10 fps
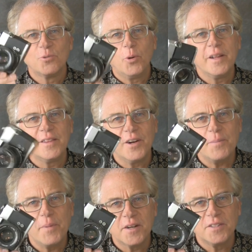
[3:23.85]
20, 30
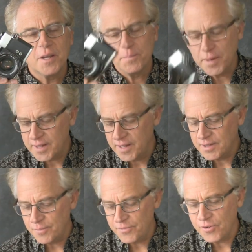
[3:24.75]
bucks you can pick
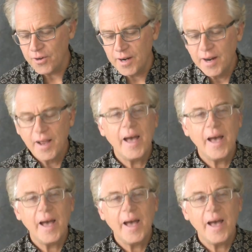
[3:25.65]
these up for.